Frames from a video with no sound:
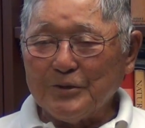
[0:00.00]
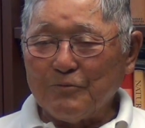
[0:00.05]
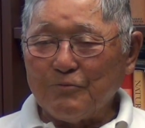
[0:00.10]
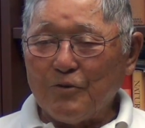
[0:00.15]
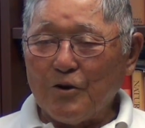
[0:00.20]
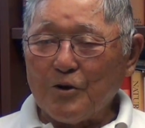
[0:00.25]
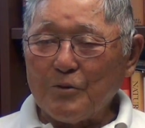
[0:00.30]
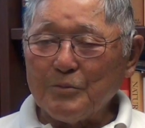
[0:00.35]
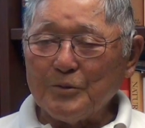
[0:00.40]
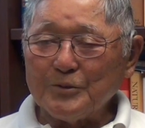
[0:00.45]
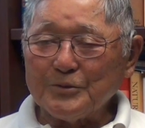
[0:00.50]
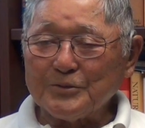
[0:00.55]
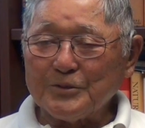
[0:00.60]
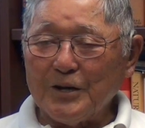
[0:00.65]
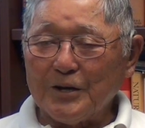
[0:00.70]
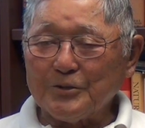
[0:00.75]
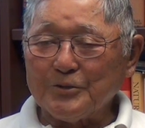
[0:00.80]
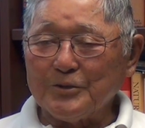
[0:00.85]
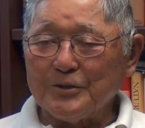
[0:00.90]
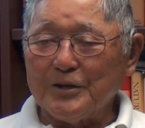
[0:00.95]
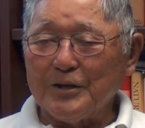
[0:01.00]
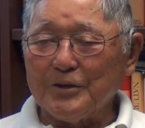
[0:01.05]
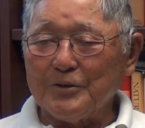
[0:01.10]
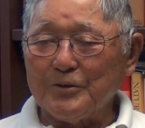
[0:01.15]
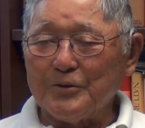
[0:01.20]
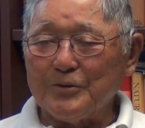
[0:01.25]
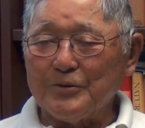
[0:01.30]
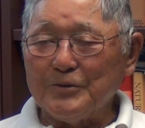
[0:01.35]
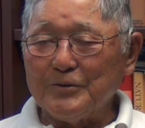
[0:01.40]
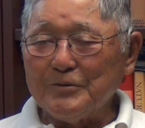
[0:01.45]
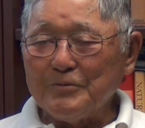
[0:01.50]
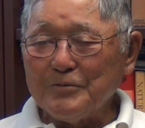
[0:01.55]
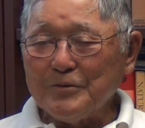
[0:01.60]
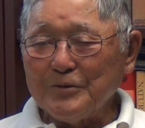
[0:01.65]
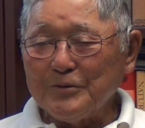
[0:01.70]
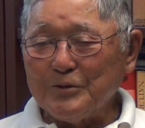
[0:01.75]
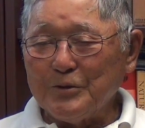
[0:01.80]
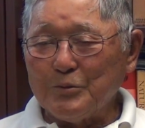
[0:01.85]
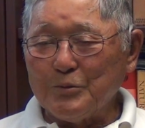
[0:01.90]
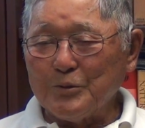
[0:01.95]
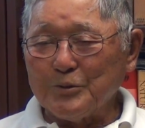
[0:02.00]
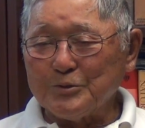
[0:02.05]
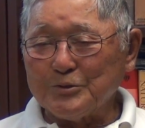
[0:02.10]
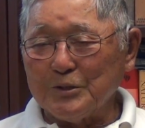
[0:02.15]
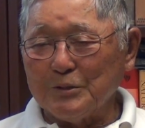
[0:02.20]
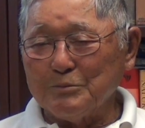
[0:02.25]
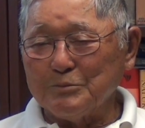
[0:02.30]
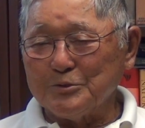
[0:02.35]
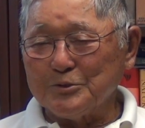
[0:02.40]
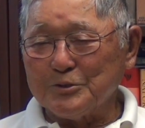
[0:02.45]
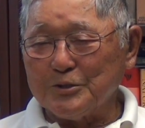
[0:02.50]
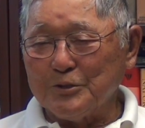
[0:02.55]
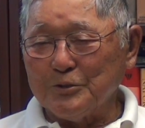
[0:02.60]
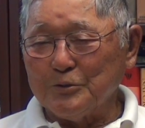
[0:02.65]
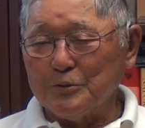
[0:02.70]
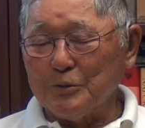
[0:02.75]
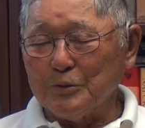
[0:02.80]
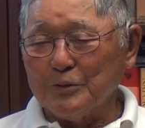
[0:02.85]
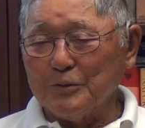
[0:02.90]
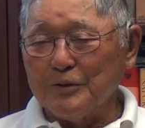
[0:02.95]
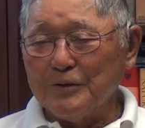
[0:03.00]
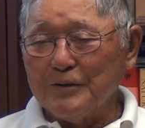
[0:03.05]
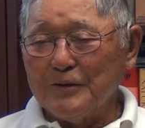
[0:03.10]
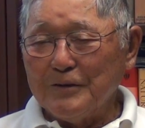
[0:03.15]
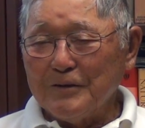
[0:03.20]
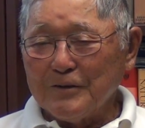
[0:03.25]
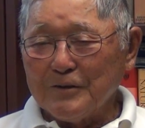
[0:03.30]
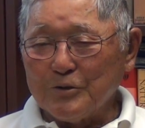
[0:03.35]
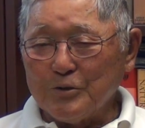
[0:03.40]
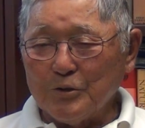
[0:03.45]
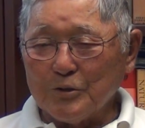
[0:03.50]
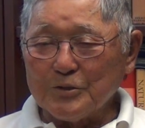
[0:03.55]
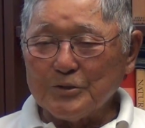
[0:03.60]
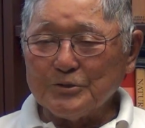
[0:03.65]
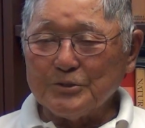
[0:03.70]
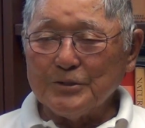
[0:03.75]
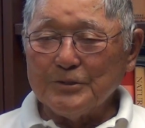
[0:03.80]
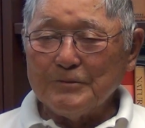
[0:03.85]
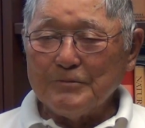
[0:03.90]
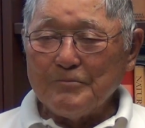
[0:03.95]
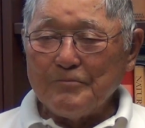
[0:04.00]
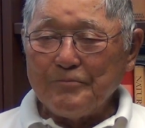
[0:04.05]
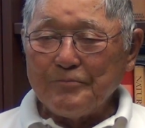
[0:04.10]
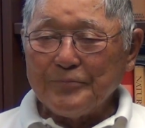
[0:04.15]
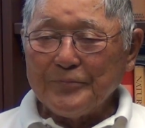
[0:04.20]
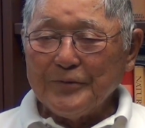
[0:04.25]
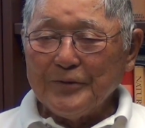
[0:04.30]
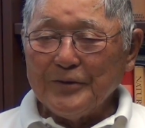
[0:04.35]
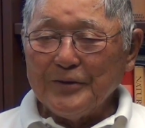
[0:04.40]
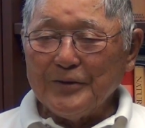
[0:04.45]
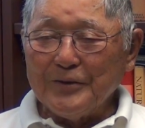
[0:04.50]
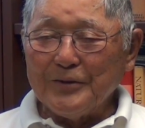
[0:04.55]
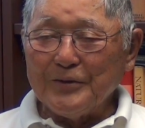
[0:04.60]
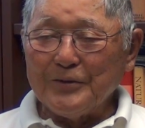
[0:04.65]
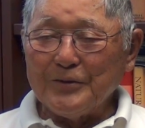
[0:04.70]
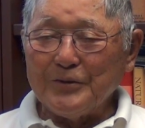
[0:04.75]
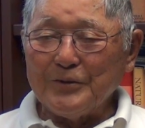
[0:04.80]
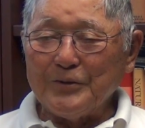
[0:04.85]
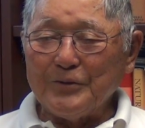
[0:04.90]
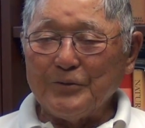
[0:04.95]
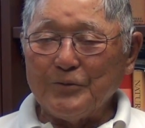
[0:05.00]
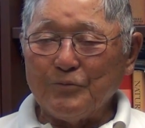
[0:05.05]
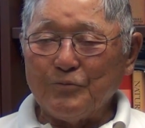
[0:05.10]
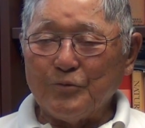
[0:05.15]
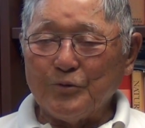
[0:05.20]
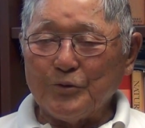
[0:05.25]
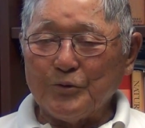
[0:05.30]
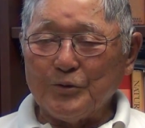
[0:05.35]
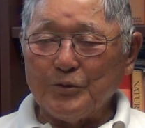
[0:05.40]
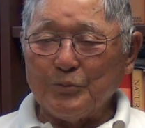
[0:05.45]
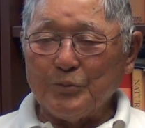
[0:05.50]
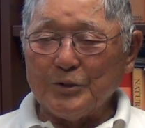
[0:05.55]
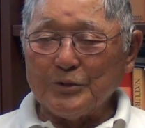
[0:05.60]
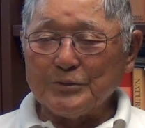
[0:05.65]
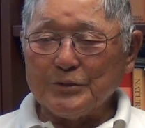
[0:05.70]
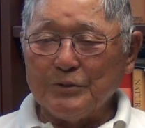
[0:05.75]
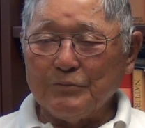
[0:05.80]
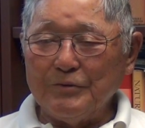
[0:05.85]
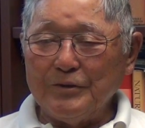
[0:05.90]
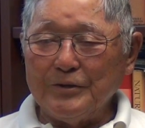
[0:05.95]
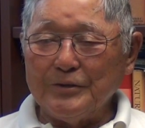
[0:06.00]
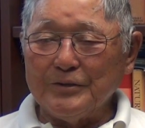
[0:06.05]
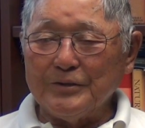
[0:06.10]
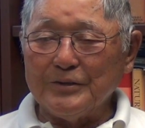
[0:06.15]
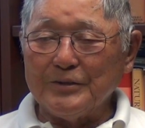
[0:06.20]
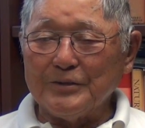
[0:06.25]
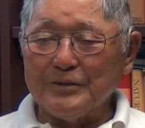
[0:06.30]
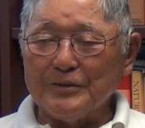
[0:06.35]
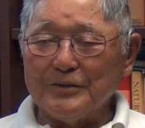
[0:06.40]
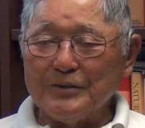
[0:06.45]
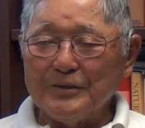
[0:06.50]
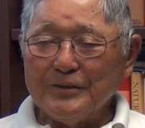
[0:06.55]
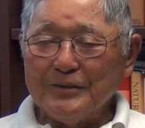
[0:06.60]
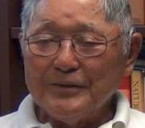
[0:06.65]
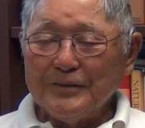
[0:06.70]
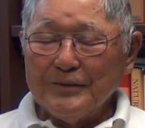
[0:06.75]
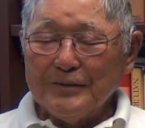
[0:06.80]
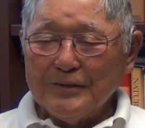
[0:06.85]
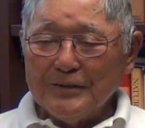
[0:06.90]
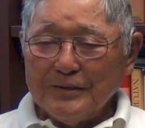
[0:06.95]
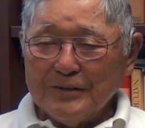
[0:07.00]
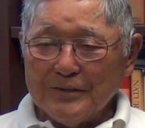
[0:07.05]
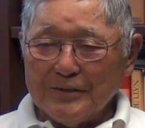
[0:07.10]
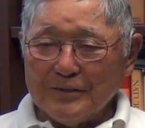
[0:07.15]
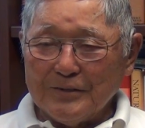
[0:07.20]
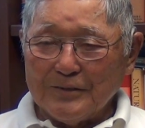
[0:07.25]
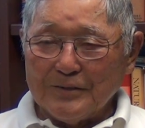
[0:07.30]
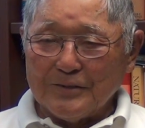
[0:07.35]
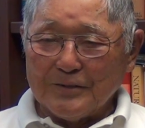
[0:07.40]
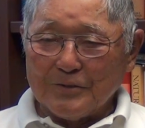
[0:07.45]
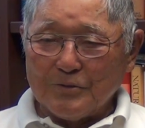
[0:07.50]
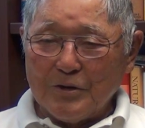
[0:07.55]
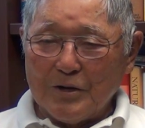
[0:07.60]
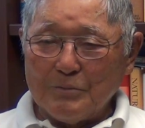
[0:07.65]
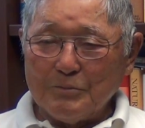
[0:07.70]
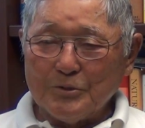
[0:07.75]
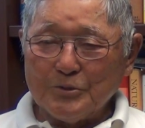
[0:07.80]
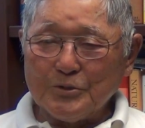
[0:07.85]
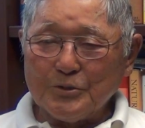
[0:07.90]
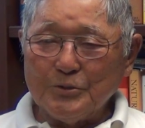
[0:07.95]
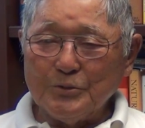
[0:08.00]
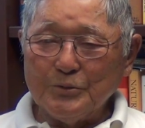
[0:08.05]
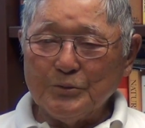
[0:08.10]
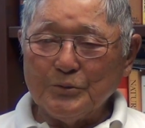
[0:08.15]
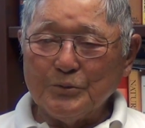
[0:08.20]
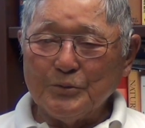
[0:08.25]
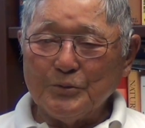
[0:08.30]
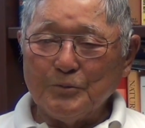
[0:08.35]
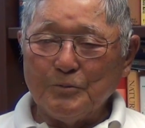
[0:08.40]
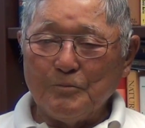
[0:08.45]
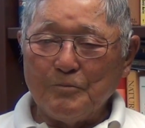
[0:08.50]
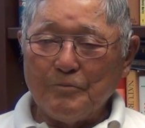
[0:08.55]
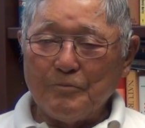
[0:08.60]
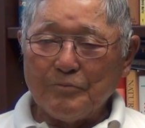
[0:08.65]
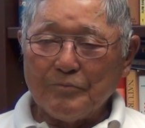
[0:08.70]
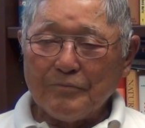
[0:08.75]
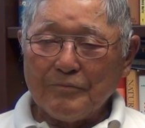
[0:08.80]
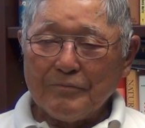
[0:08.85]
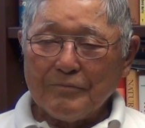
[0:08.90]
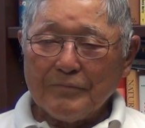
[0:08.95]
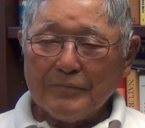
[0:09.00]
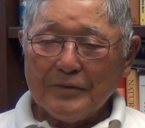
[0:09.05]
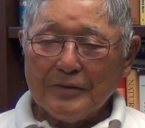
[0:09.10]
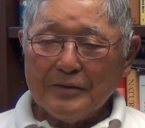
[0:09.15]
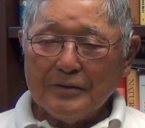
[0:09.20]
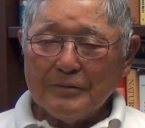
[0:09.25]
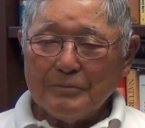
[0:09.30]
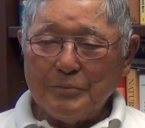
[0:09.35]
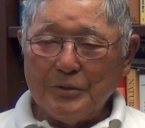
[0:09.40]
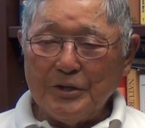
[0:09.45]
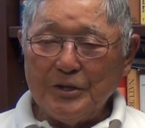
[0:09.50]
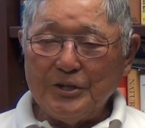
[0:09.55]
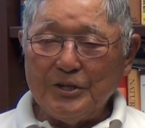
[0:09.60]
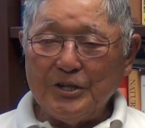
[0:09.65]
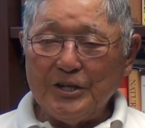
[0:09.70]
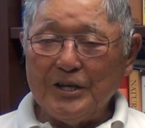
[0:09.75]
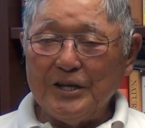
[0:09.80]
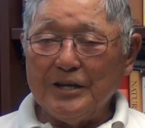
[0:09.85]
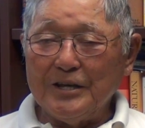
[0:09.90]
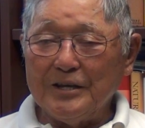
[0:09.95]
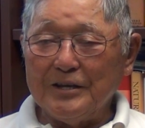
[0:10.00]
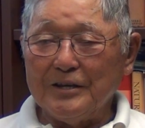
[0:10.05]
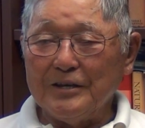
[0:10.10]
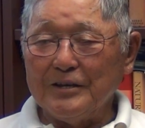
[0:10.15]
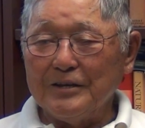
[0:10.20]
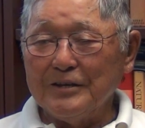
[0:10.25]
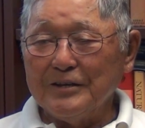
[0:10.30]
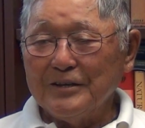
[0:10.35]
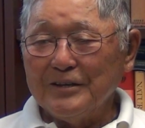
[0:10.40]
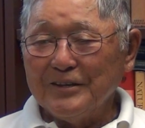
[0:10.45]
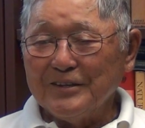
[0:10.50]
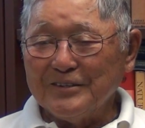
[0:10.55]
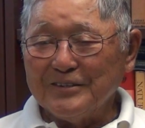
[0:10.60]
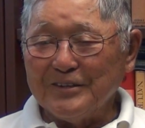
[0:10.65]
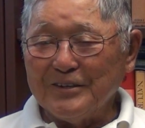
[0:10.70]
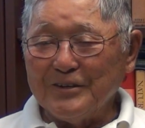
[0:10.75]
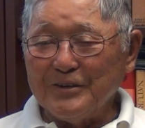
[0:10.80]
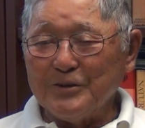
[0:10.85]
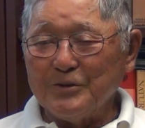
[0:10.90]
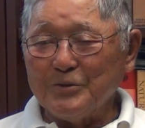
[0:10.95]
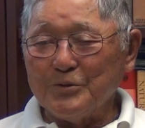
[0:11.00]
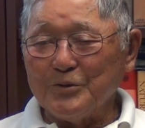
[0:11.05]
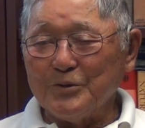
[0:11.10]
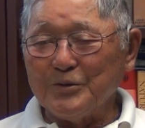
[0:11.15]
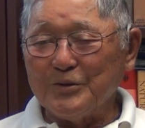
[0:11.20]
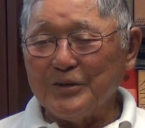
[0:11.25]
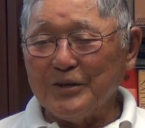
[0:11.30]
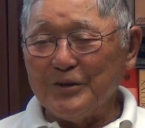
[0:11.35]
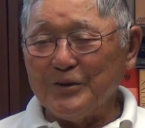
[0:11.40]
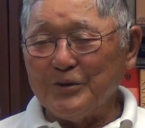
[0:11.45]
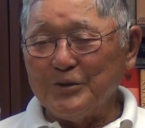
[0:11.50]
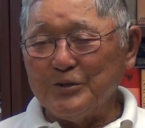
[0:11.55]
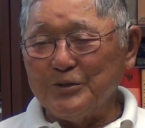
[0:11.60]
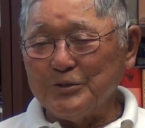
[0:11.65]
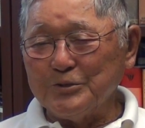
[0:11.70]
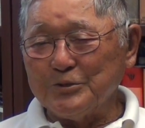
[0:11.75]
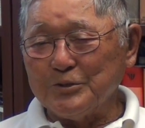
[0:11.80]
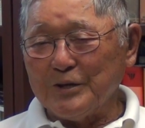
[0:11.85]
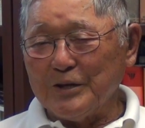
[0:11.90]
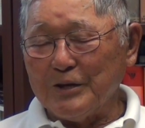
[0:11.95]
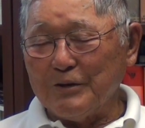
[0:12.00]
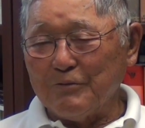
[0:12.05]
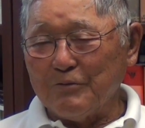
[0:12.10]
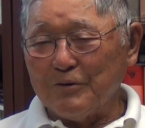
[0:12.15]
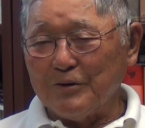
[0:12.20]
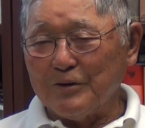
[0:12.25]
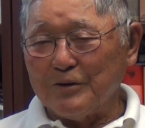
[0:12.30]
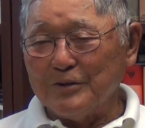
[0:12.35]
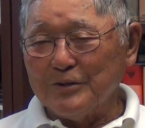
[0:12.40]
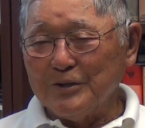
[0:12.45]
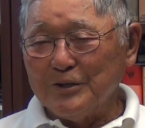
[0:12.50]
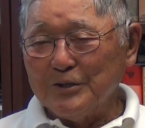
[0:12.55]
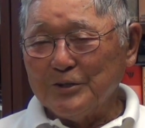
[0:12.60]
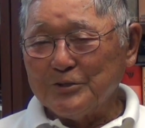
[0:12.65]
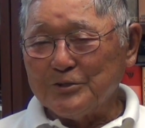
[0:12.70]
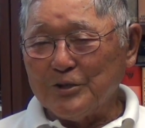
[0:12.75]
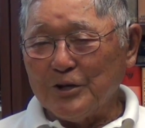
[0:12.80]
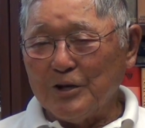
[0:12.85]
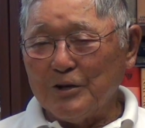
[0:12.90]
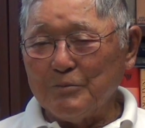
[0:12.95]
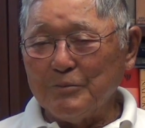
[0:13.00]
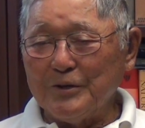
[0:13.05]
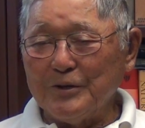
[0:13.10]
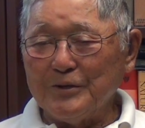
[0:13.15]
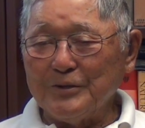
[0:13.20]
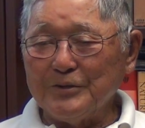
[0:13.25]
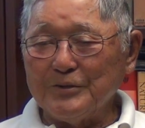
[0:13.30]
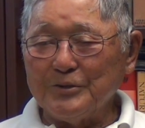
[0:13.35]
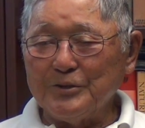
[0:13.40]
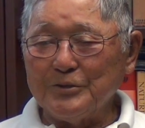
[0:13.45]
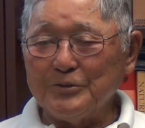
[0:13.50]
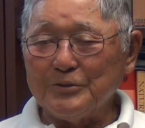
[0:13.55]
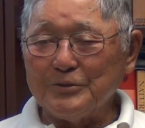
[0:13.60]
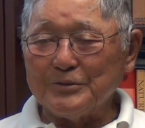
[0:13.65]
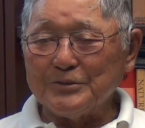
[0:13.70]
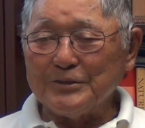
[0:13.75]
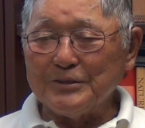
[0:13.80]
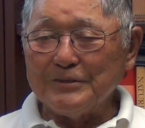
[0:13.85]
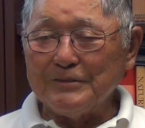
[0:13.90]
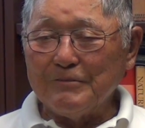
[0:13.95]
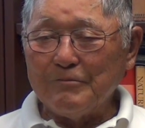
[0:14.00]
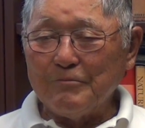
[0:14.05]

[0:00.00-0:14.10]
farmers got together? There were some skilled cooks, and for the West Covina Grammar School PTA, they used to have chow mein dinners.